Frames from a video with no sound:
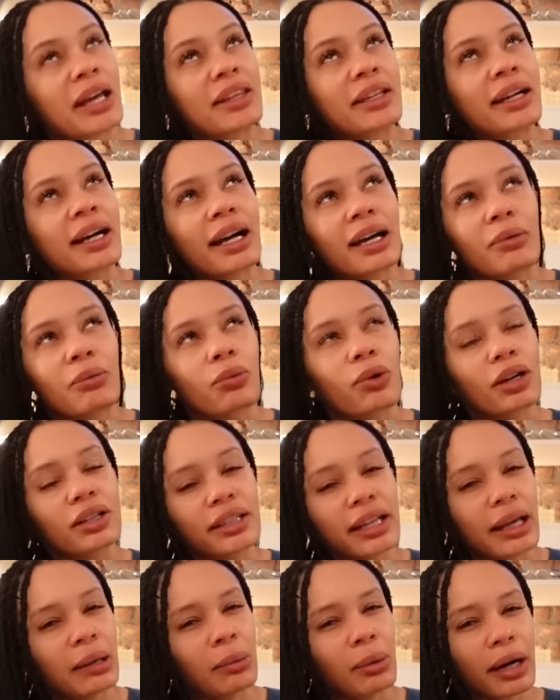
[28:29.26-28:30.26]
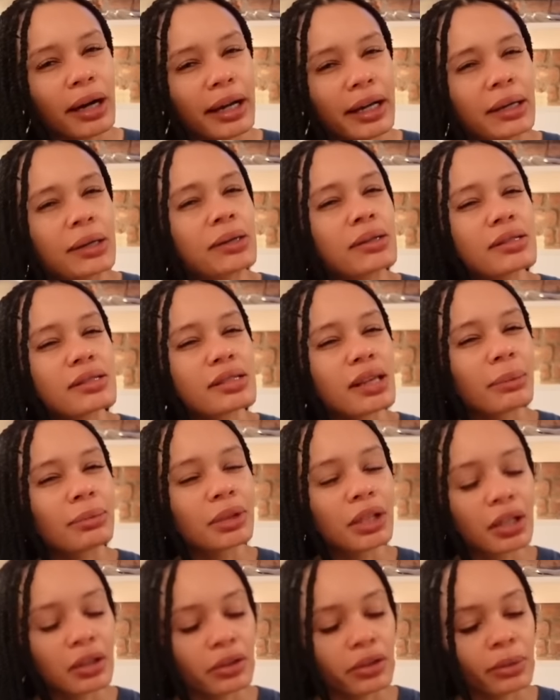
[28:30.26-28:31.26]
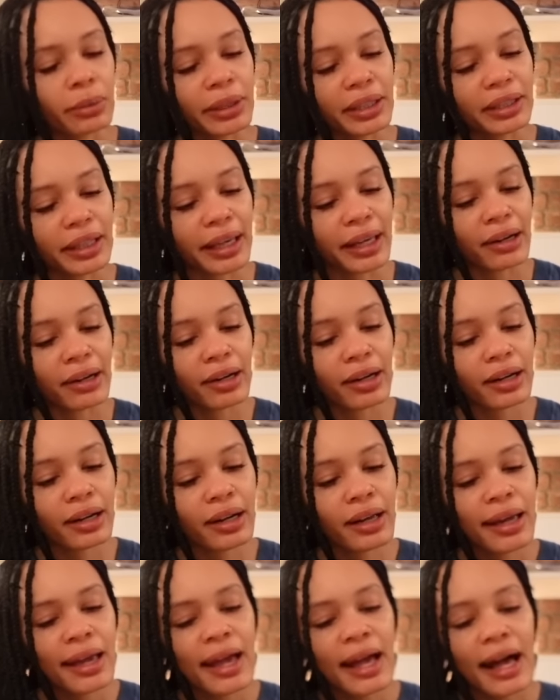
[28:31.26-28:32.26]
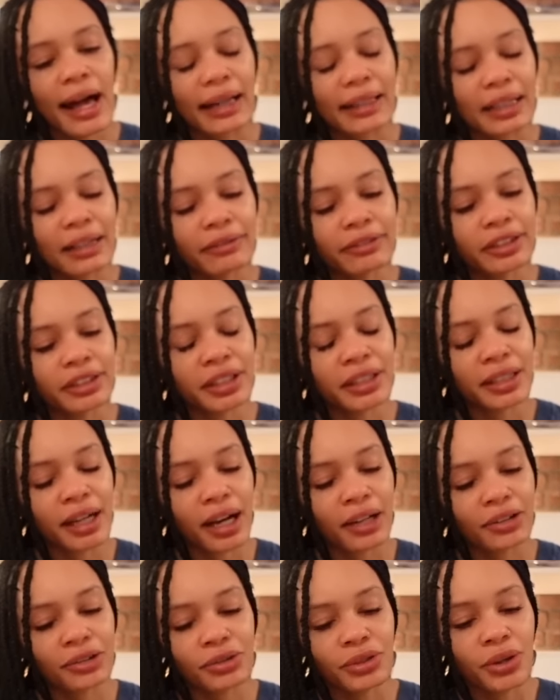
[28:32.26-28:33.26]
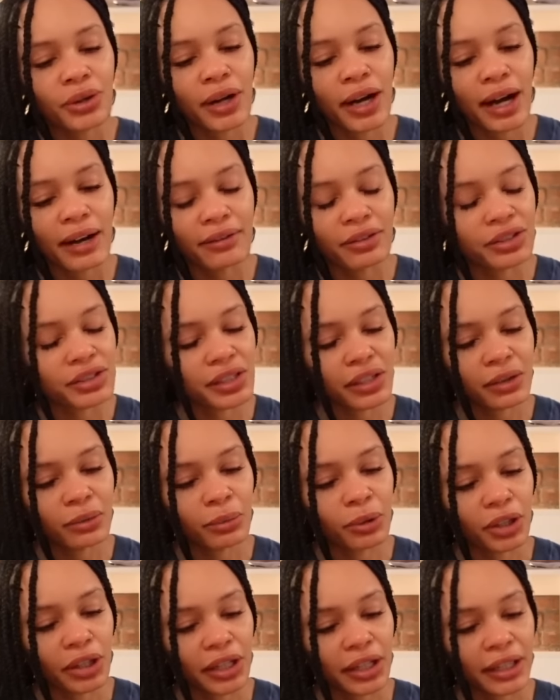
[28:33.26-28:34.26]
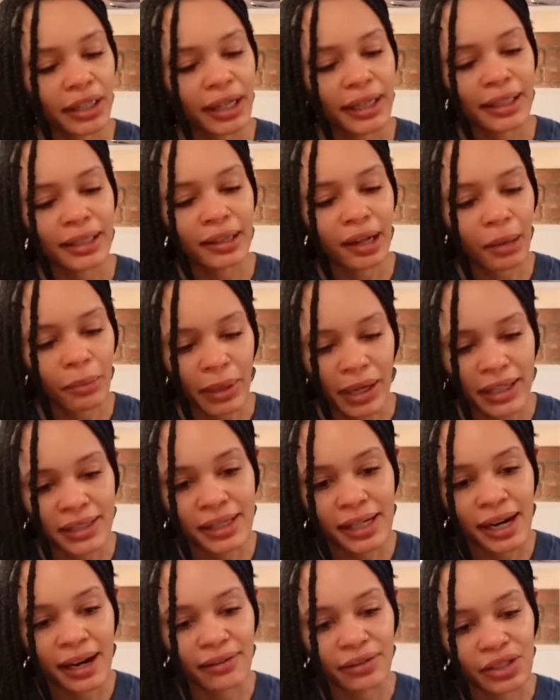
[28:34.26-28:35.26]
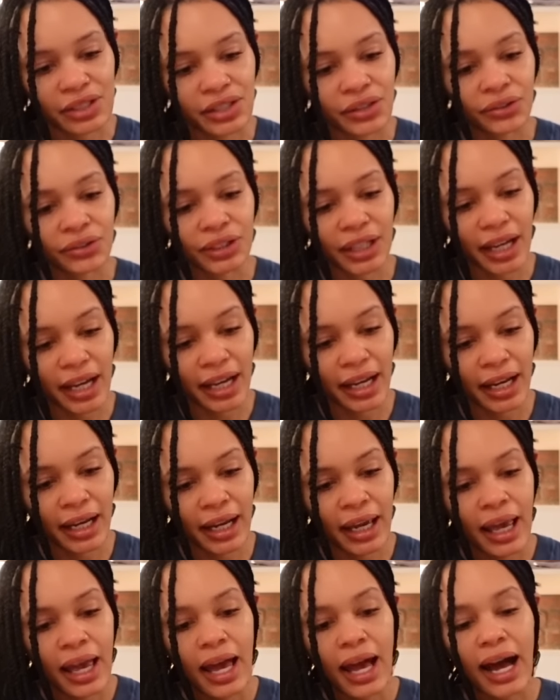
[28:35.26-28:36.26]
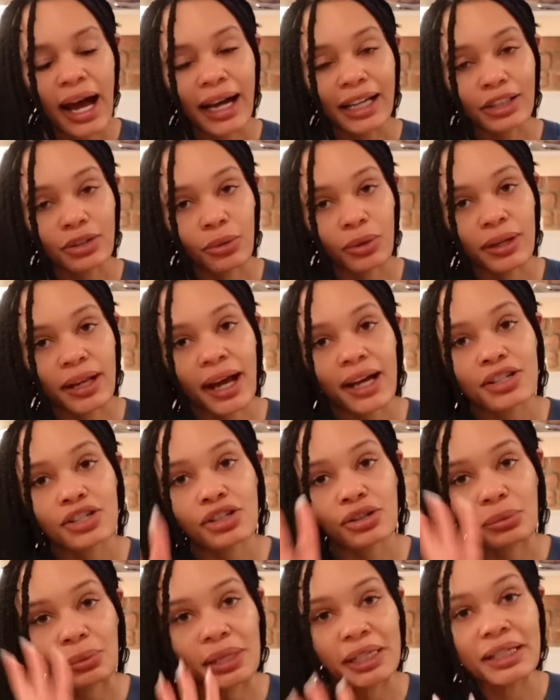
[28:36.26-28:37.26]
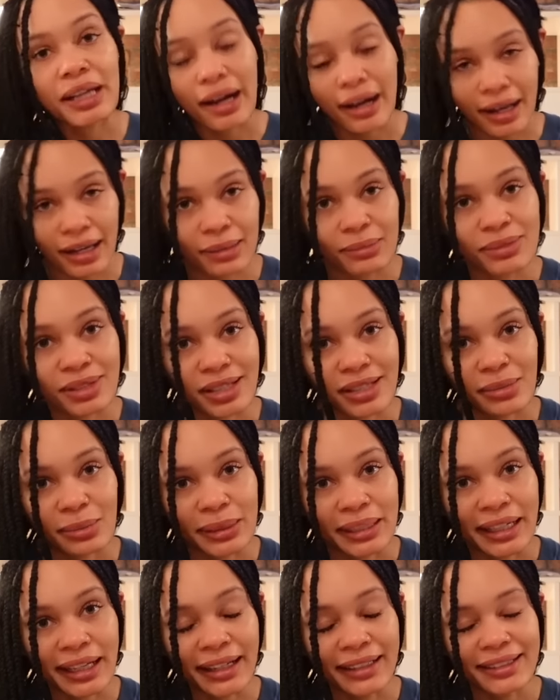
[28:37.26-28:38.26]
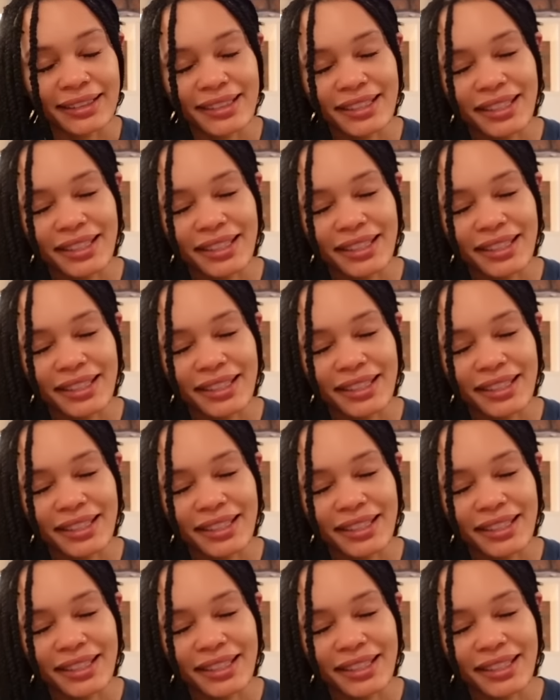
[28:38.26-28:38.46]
I think I had one day where I slept in a little bit later. I definitely did not do yoga every single morning. I did not meditate every single day. I door dashed three times this weekend